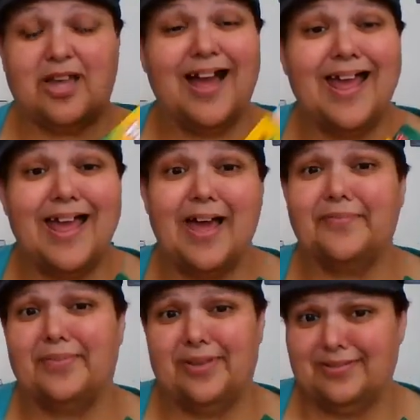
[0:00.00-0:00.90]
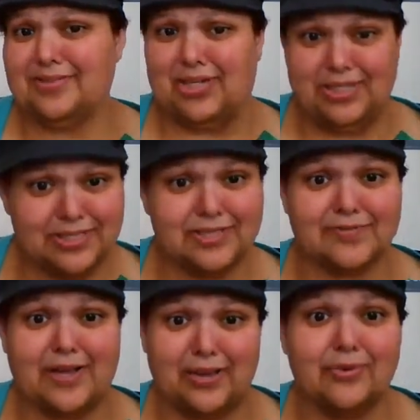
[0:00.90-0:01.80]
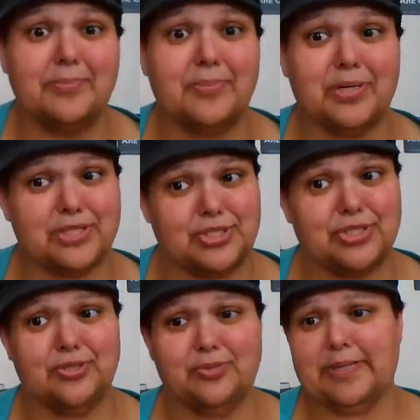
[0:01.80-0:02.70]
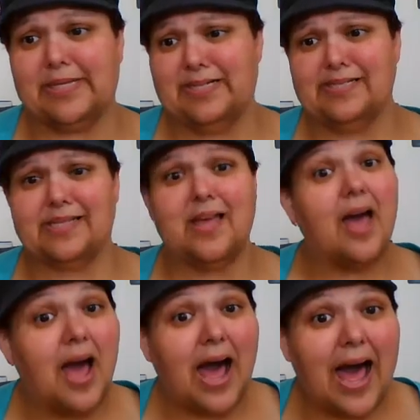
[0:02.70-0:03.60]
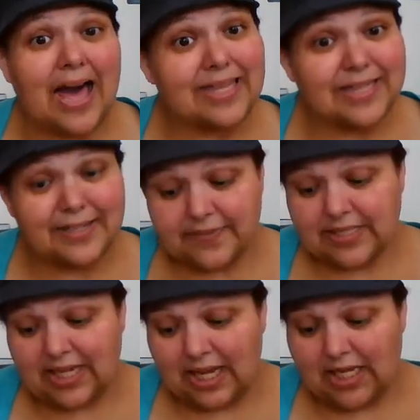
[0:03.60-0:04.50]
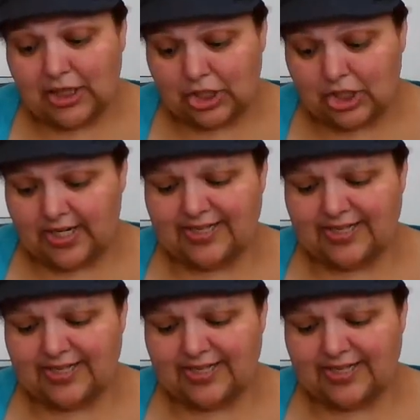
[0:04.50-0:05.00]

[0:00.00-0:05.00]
I have tons of coloring books too because I love to color.